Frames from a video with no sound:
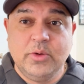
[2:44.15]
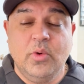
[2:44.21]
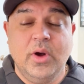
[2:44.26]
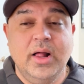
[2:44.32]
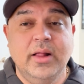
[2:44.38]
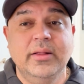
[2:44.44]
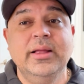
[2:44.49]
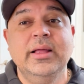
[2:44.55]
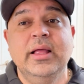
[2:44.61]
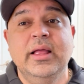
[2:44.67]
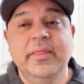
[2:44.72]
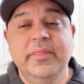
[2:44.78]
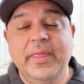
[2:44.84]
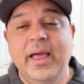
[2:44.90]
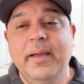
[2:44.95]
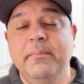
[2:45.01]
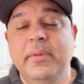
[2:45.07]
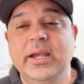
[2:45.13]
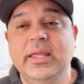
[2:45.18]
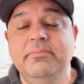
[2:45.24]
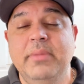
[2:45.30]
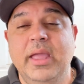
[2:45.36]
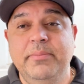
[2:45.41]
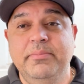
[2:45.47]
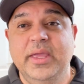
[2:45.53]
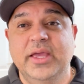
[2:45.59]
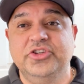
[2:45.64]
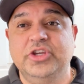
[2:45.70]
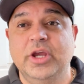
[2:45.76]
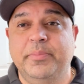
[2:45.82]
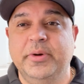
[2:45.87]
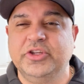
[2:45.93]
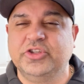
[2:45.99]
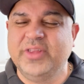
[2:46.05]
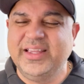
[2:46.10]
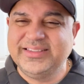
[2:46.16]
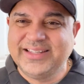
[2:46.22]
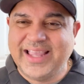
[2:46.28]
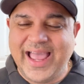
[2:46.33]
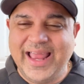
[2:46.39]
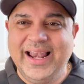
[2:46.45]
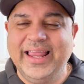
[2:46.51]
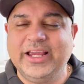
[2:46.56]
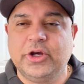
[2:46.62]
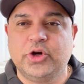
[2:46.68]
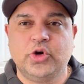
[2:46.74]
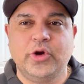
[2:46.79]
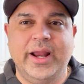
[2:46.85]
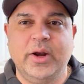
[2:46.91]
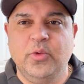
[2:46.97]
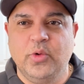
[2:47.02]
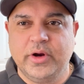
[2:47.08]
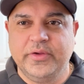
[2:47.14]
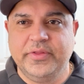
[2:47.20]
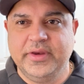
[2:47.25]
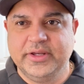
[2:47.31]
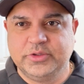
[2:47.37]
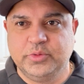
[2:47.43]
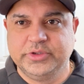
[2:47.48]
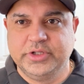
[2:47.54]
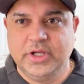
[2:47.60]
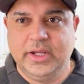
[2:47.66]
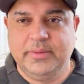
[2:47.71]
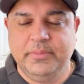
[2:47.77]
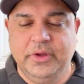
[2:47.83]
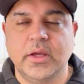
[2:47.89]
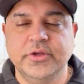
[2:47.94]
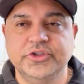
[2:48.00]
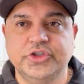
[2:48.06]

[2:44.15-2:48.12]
Well, that money may be at jeopardy. So that's kind of like credit worthiness we're talking about.